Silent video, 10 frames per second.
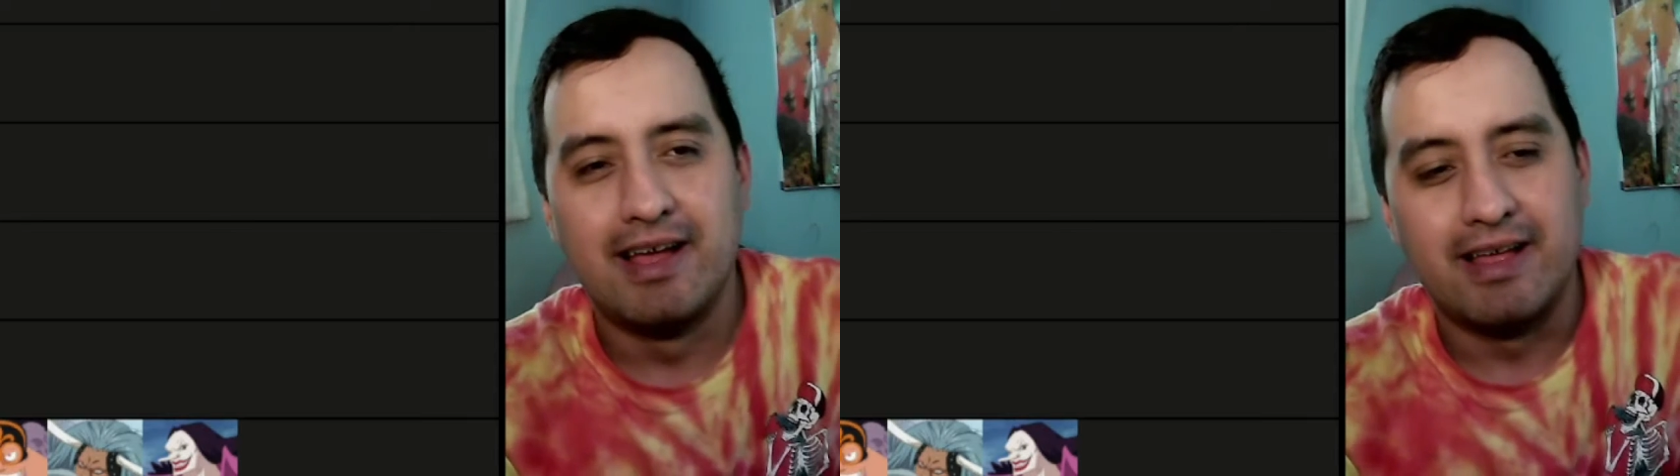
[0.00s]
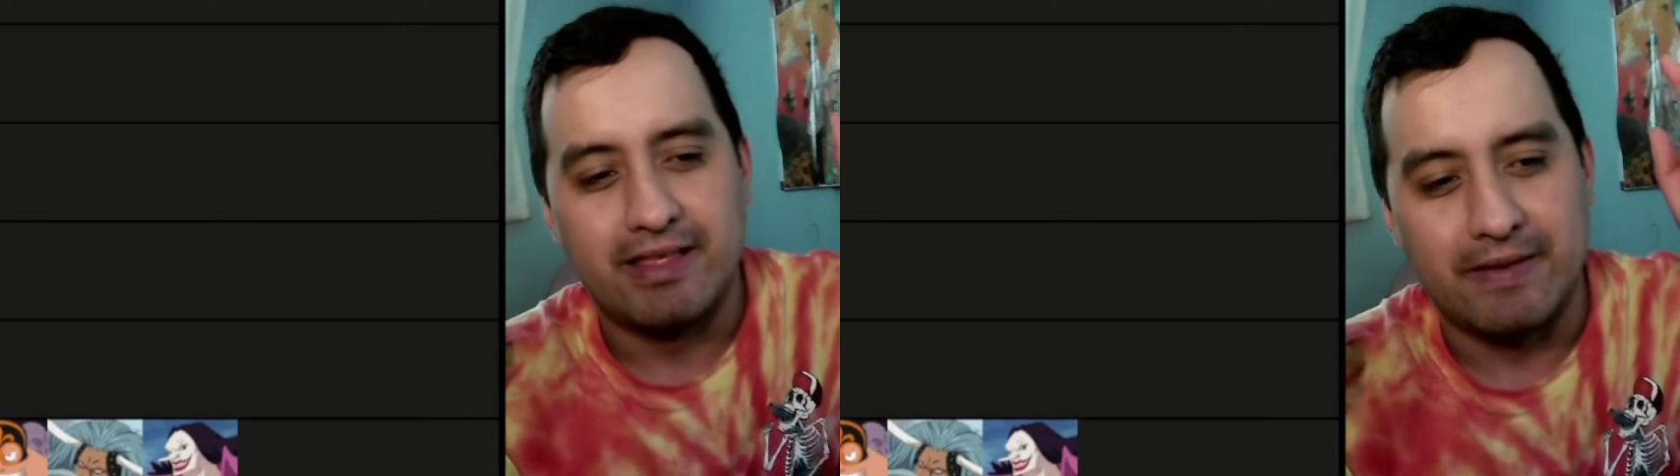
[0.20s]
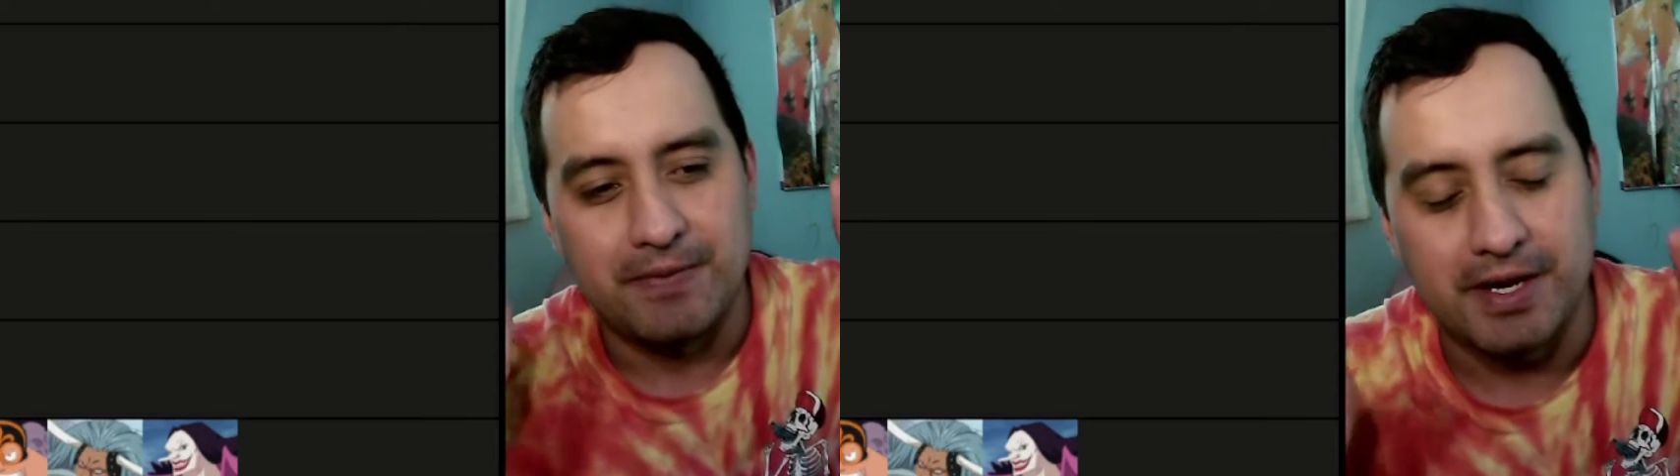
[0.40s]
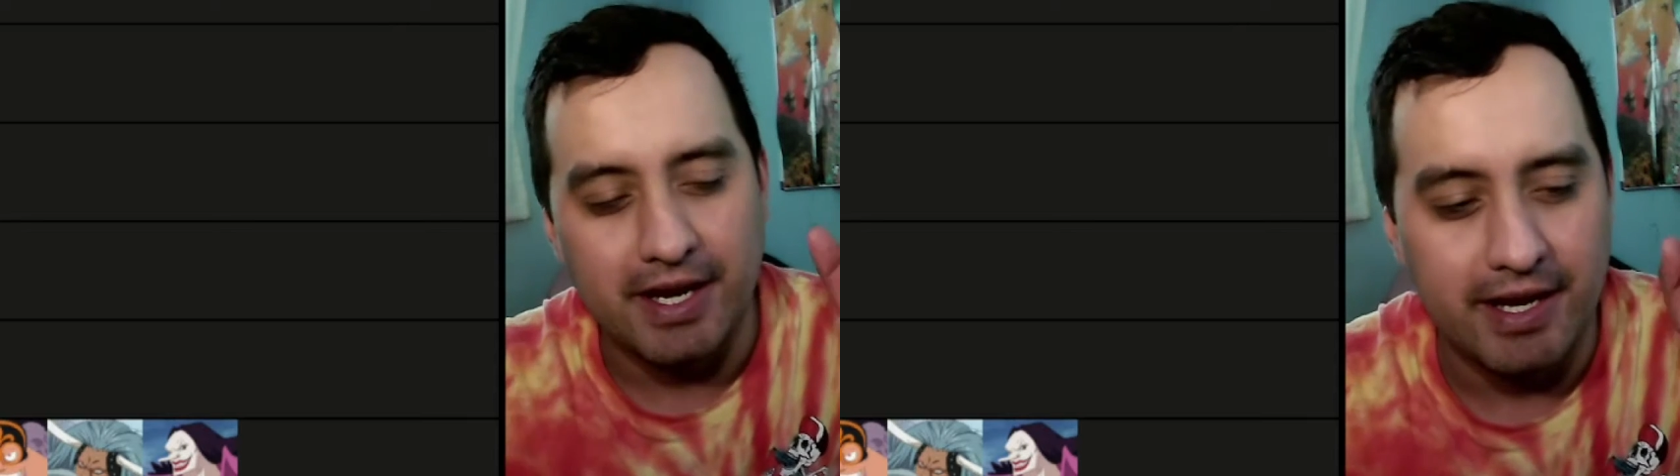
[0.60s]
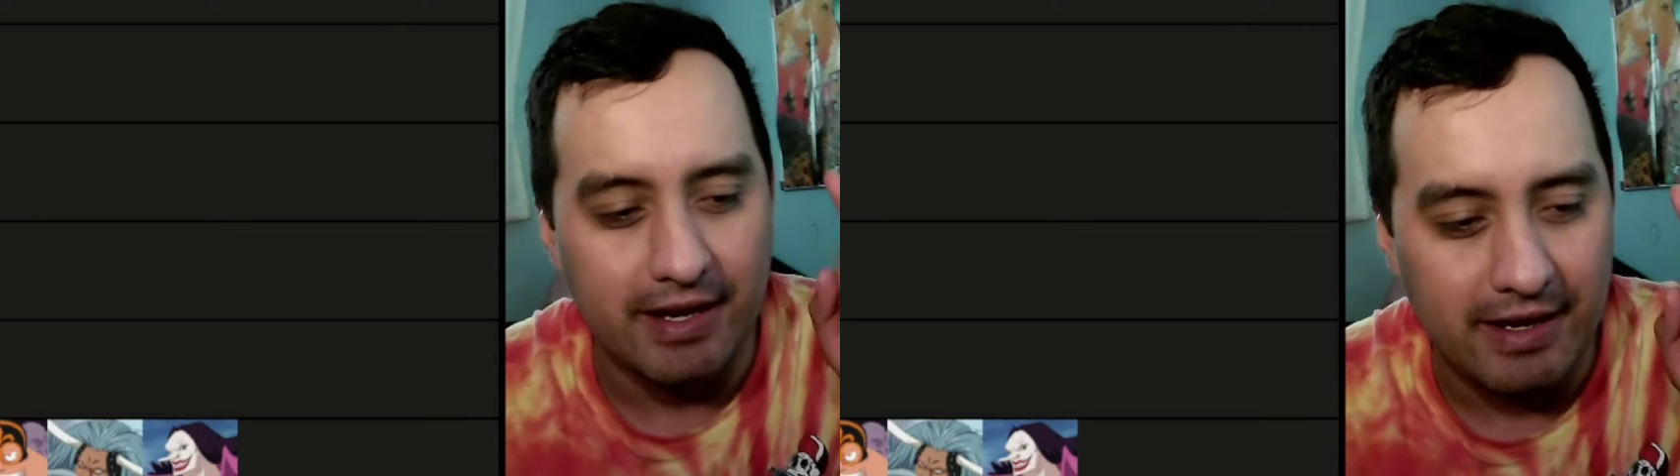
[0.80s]
The
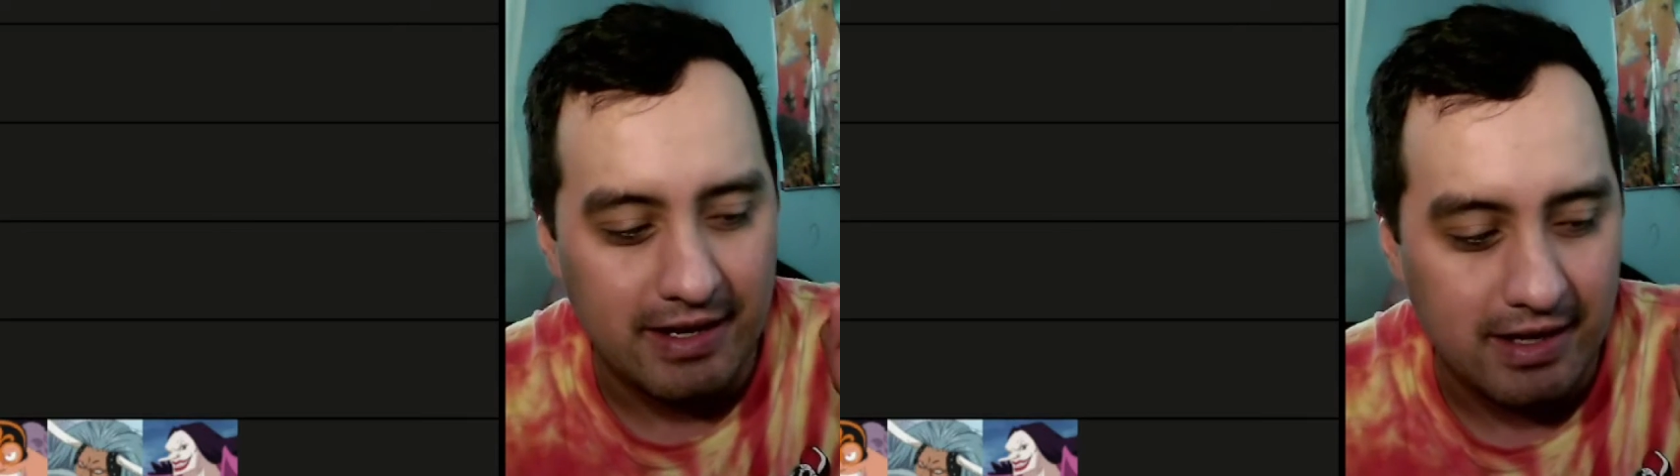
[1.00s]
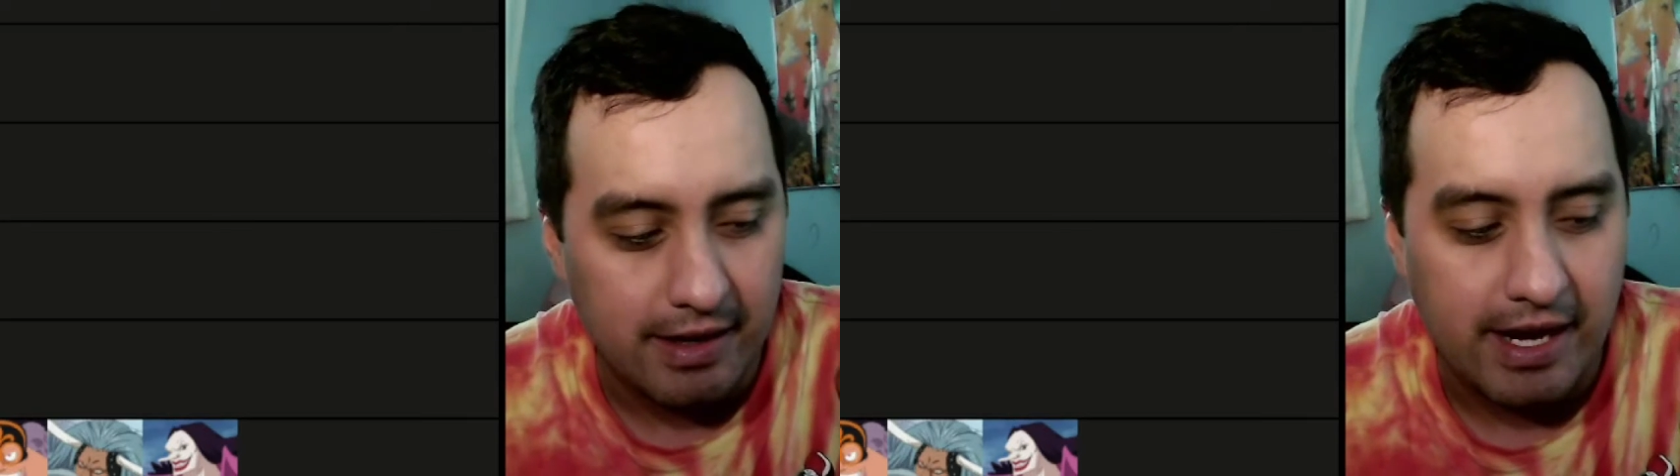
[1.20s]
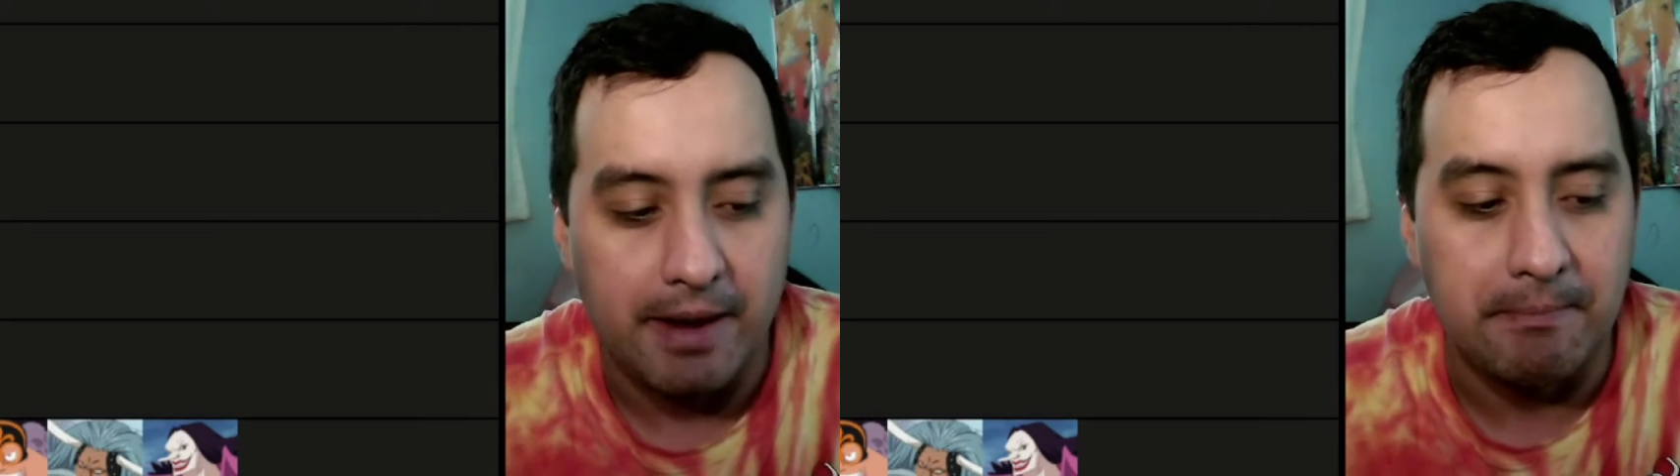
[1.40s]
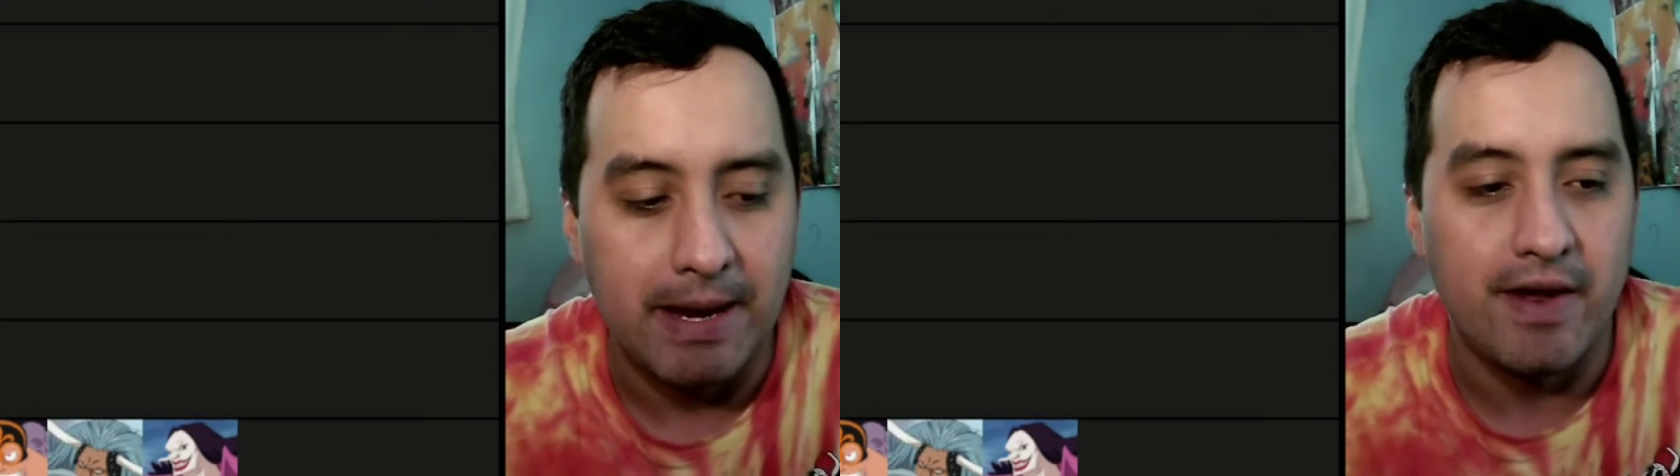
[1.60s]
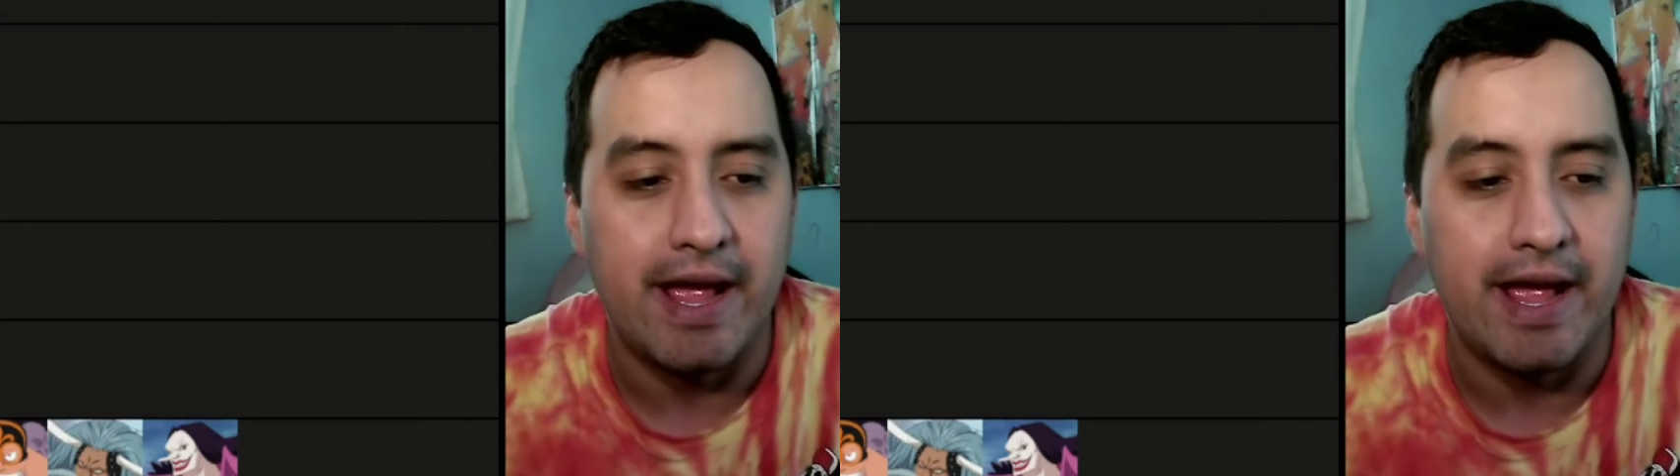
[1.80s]
fucking Chimera